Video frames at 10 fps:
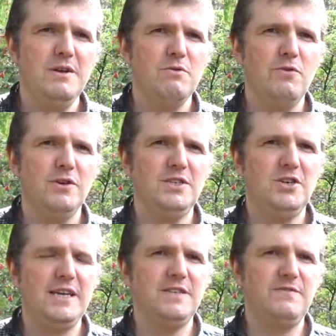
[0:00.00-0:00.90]
we've got to
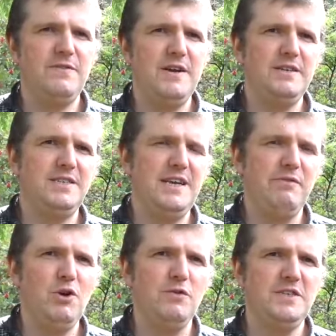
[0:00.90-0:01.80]
transfer it
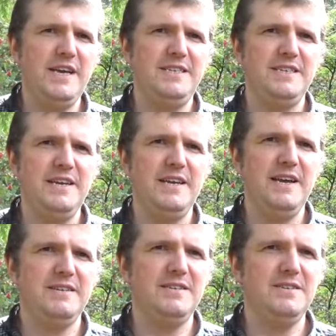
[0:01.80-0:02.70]
safely off site and then
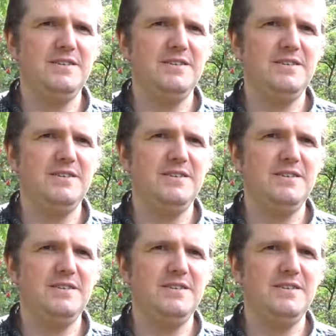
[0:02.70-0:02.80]
get it to,